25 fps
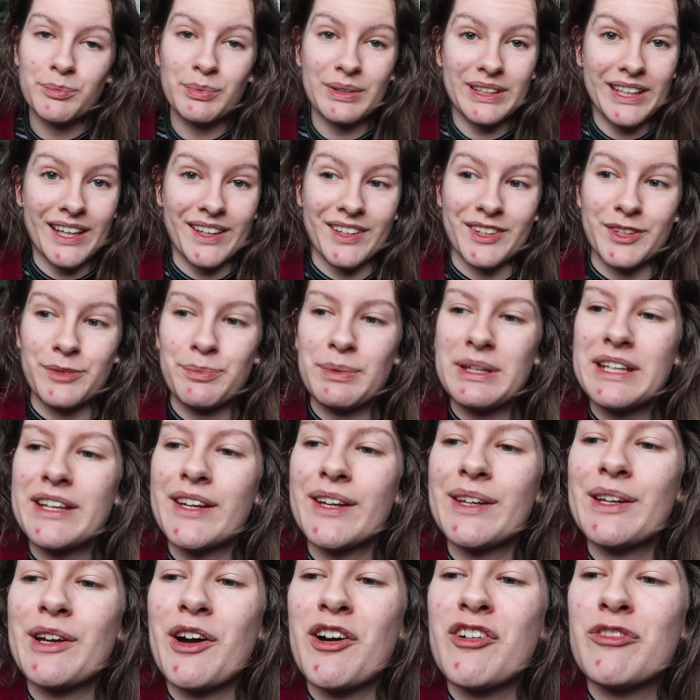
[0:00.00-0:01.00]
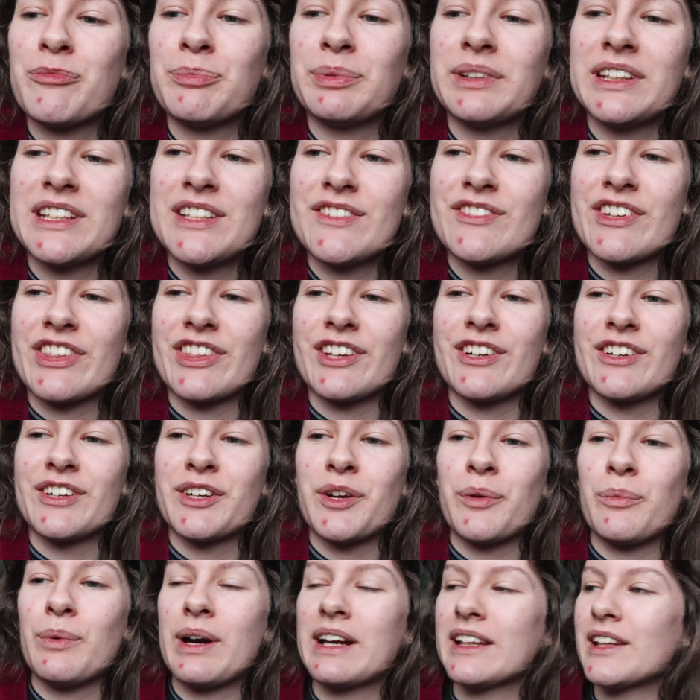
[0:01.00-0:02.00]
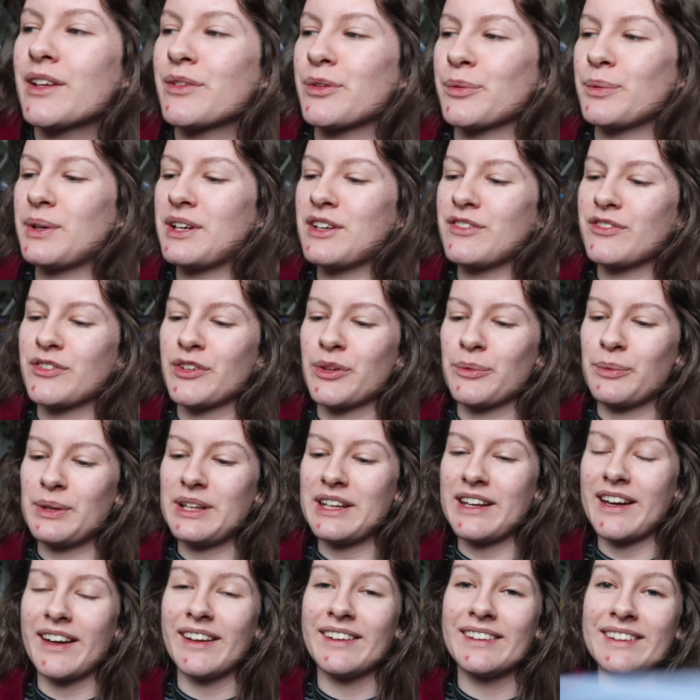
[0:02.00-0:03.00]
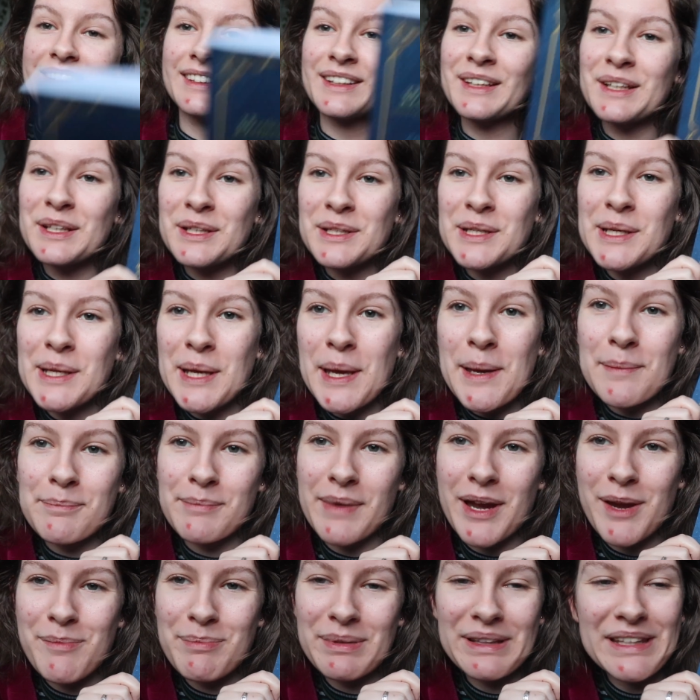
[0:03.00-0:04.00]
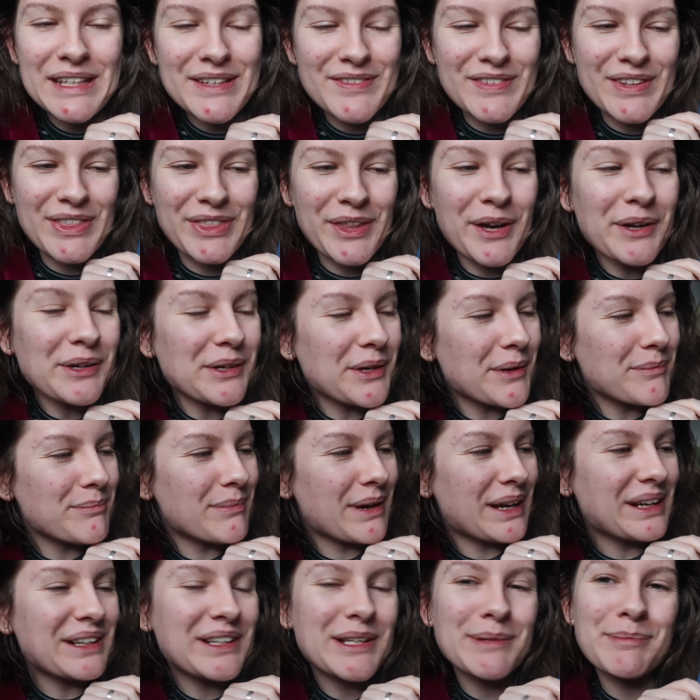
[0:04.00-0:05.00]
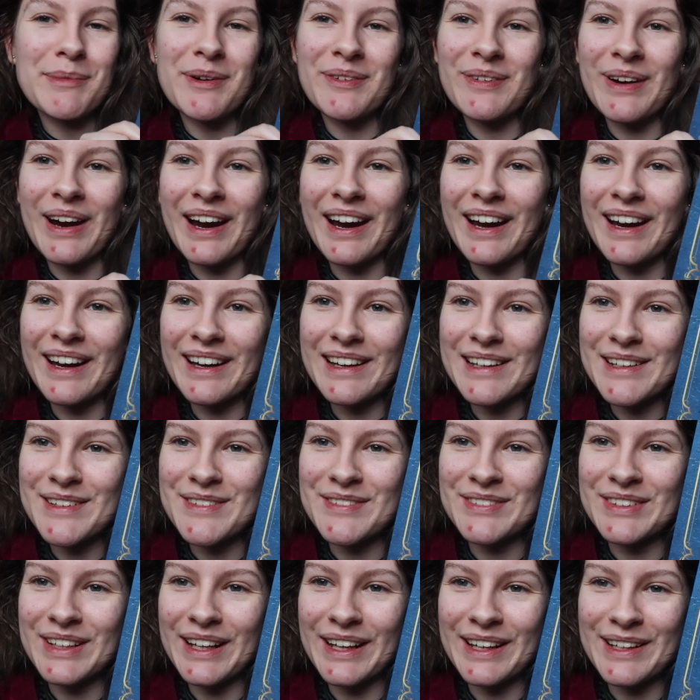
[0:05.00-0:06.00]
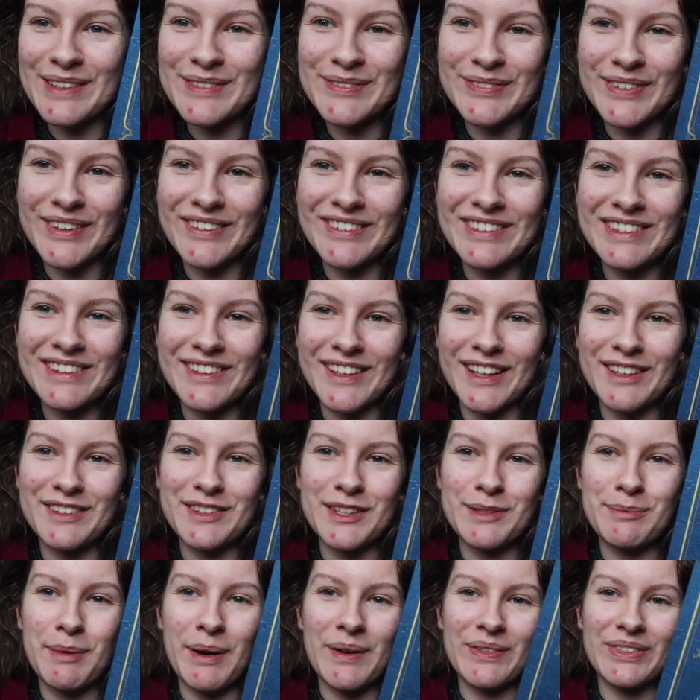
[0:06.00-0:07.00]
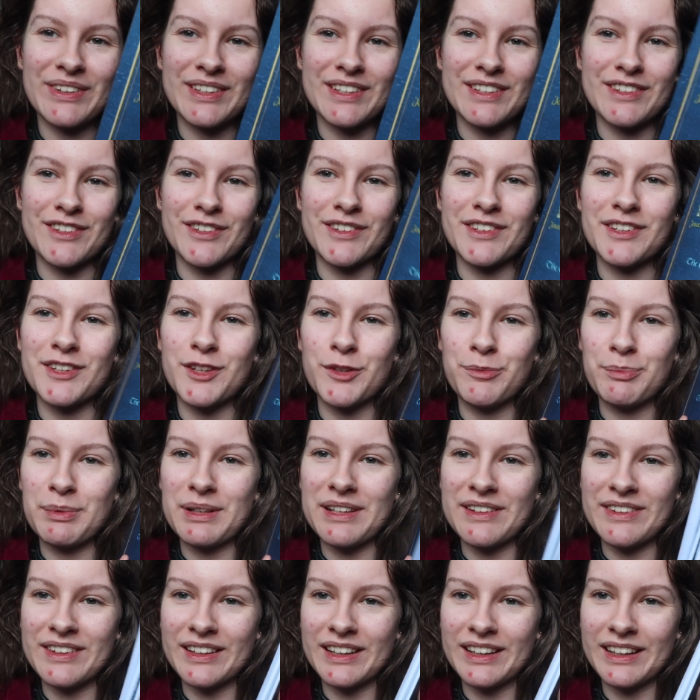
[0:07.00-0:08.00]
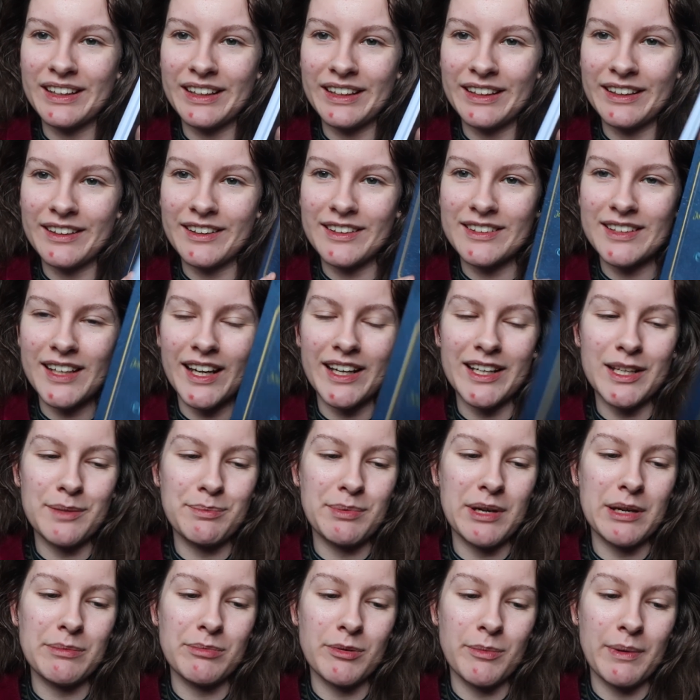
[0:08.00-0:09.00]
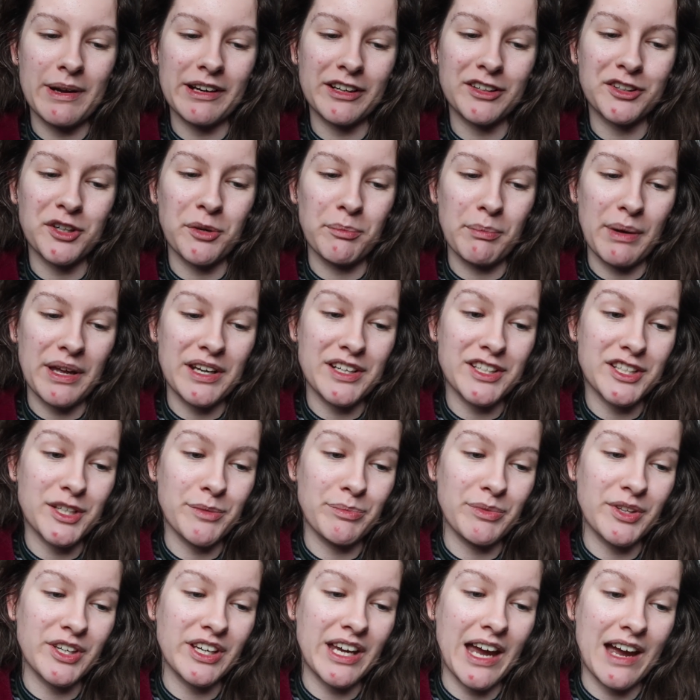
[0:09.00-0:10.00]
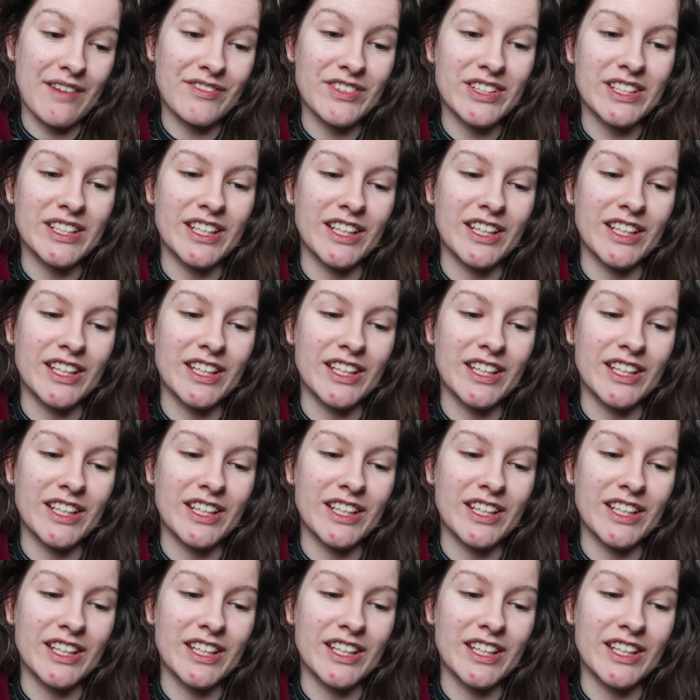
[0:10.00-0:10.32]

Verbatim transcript: But yes, yeah, speaking of Believathon, while I was away for the weekend, my Believathon compendium arrived, and I'm very excited about this. So this is basically a tiny paperback compendium that Gavin